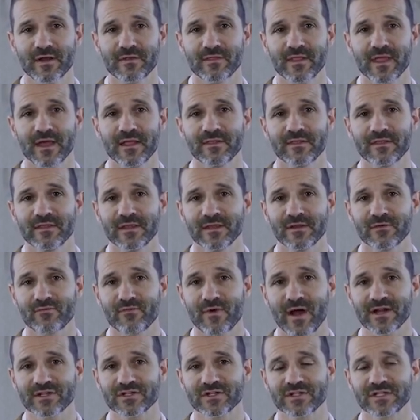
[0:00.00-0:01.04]
and then the
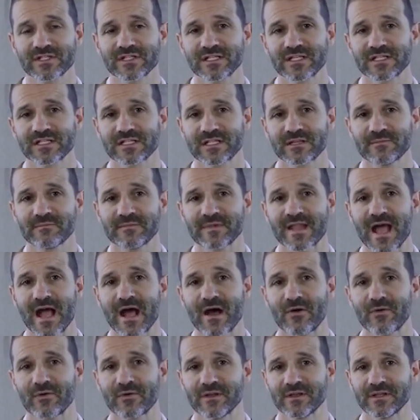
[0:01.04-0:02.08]
ratchet system
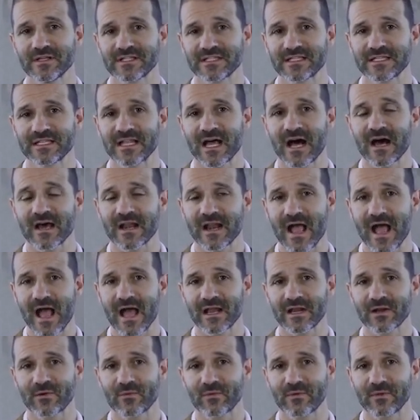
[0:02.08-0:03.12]
now is not
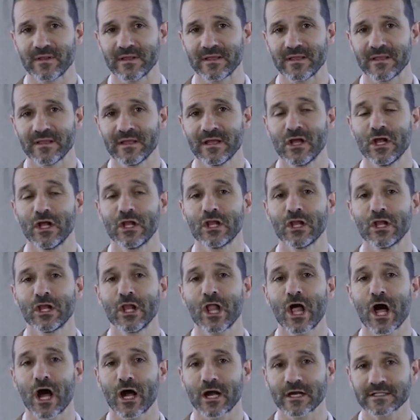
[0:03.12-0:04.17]
adequately
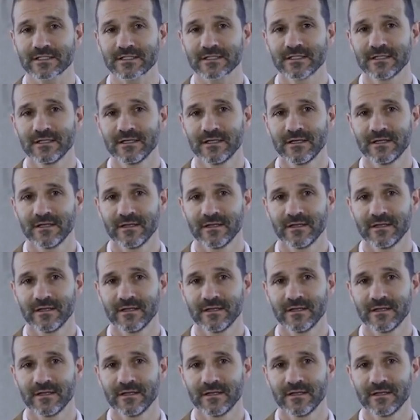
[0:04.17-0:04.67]
locked.